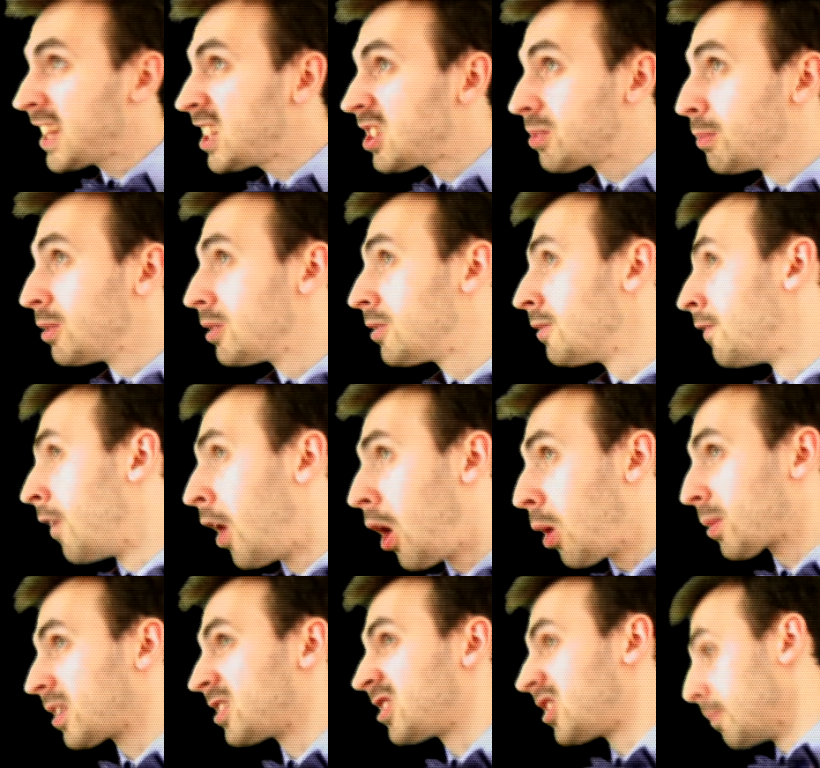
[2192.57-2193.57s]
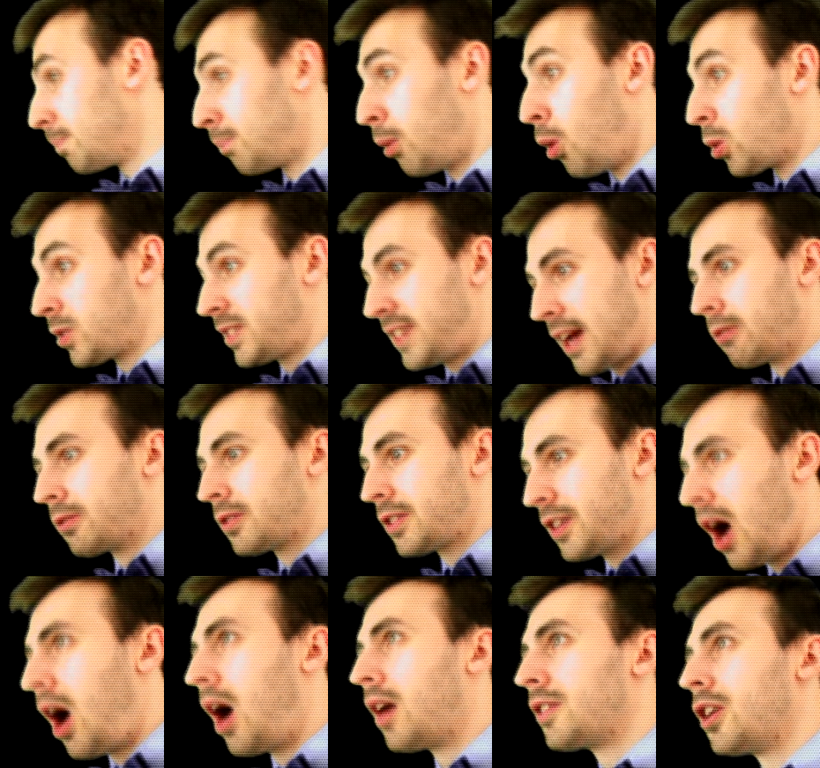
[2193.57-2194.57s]
basement of horrors that poor
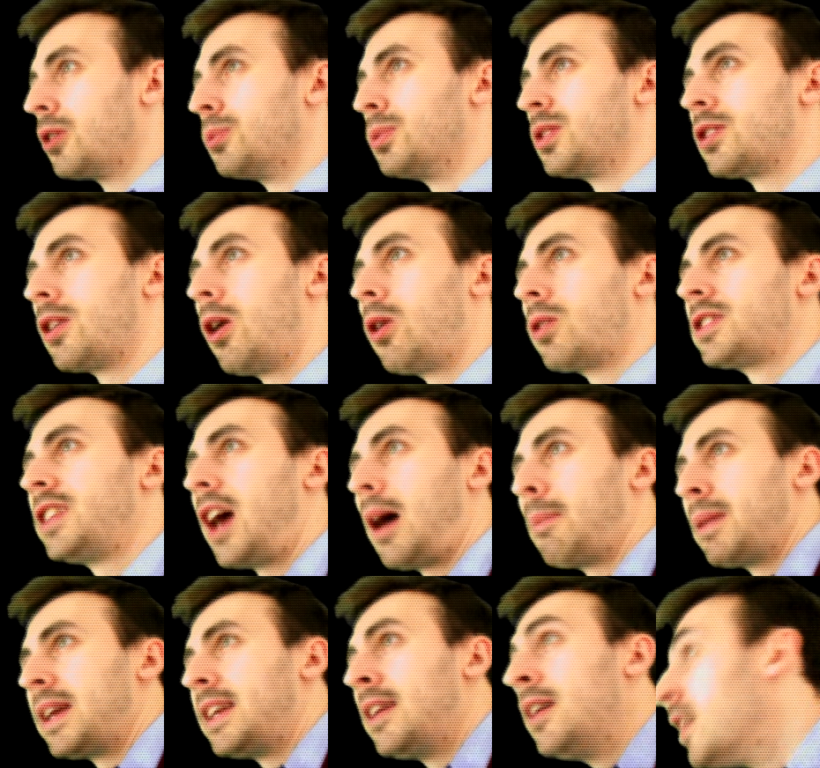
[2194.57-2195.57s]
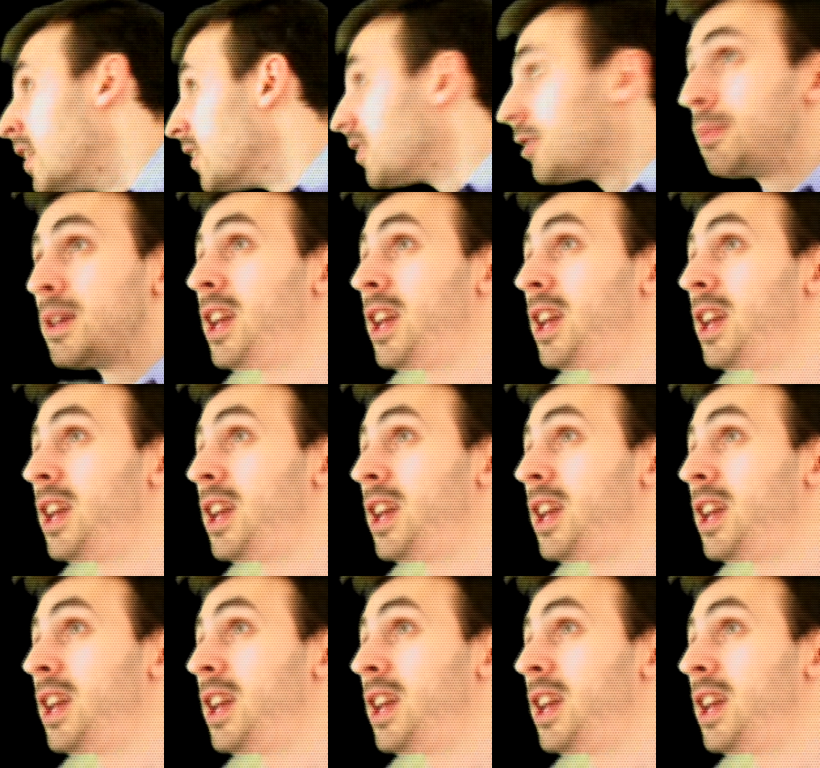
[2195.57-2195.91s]
Delgado was locked up in to